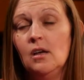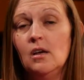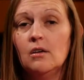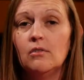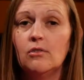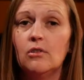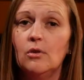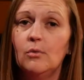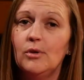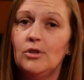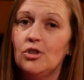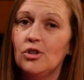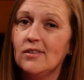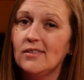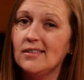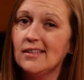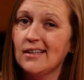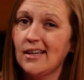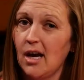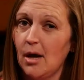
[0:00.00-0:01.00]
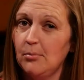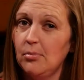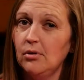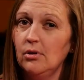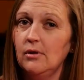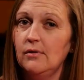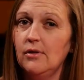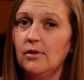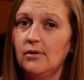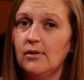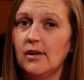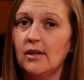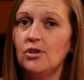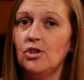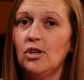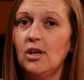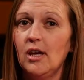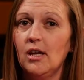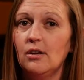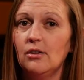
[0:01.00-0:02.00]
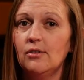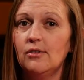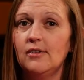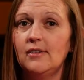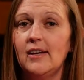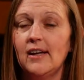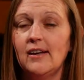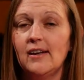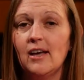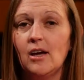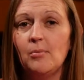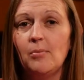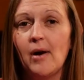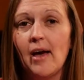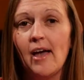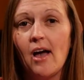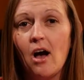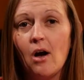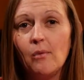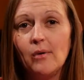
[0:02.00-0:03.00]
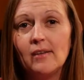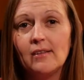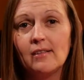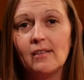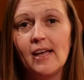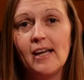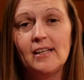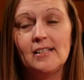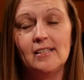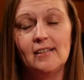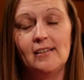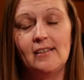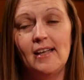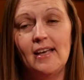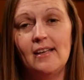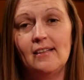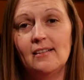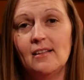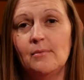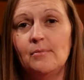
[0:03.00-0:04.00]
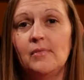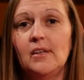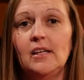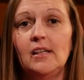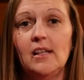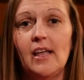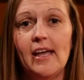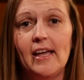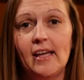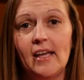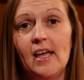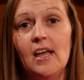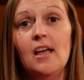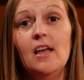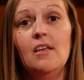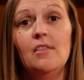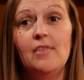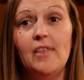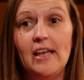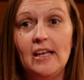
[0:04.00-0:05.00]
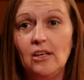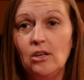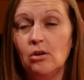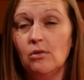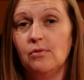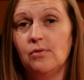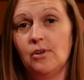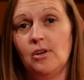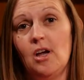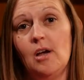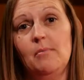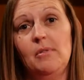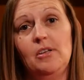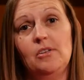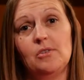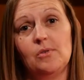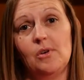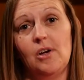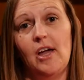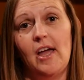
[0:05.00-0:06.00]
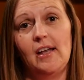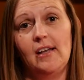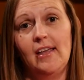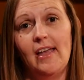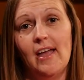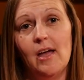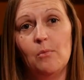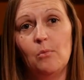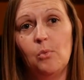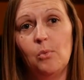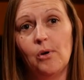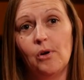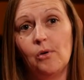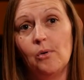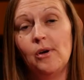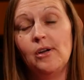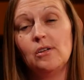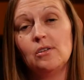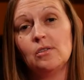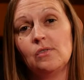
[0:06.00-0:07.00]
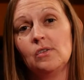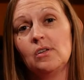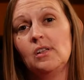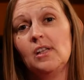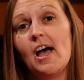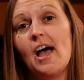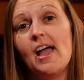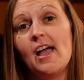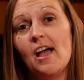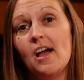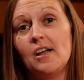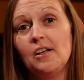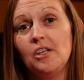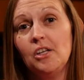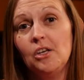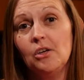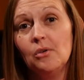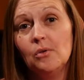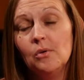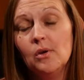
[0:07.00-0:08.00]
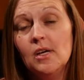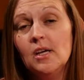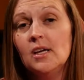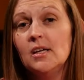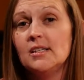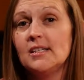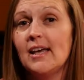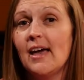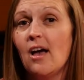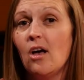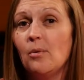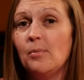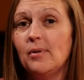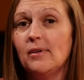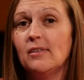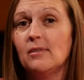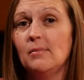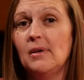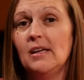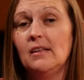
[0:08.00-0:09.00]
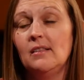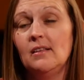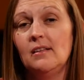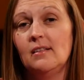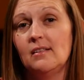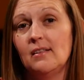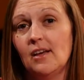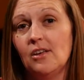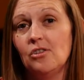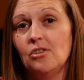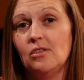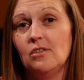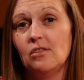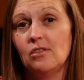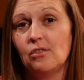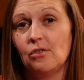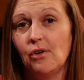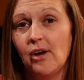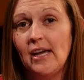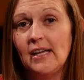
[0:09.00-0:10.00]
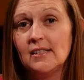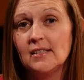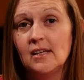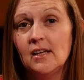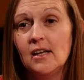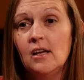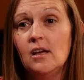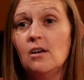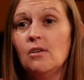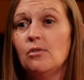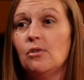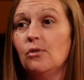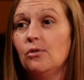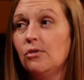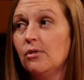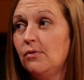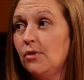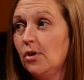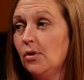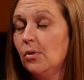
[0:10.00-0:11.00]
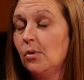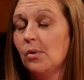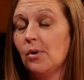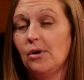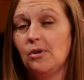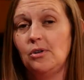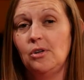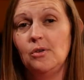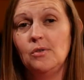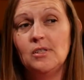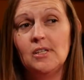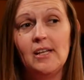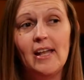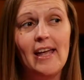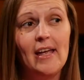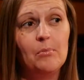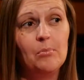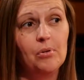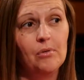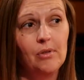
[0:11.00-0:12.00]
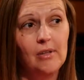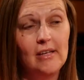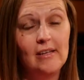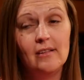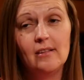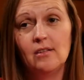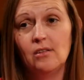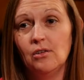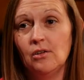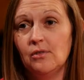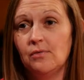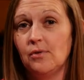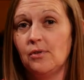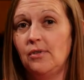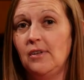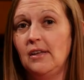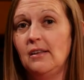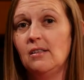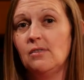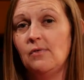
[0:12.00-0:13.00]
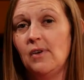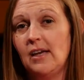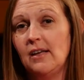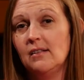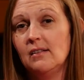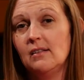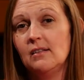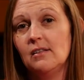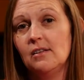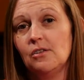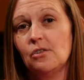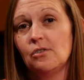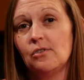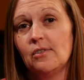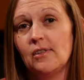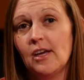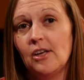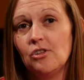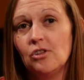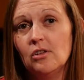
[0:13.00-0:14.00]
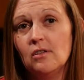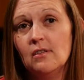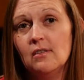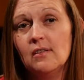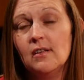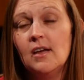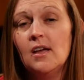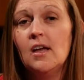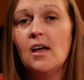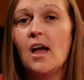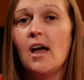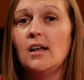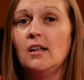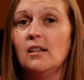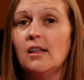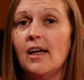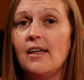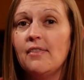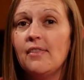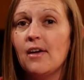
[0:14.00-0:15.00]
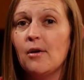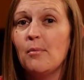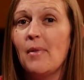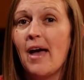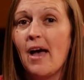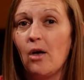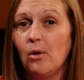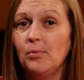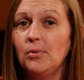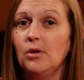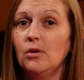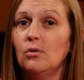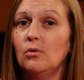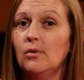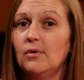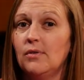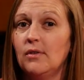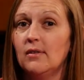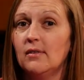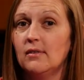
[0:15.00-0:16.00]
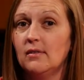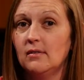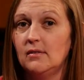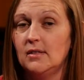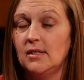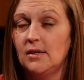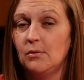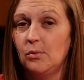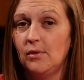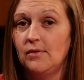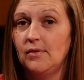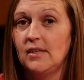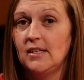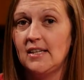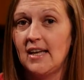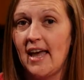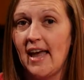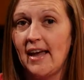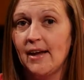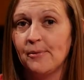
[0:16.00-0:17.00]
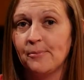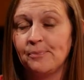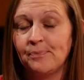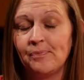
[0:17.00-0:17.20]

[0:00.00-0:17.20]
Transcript: So when just a couple of those educators stand up, I always like to say something like, thank you for coming to our EdCamp. We're going rely on you to help us make these sessions great. Those of you who are new today, please look for these faces in your sessions and let them help you with the day.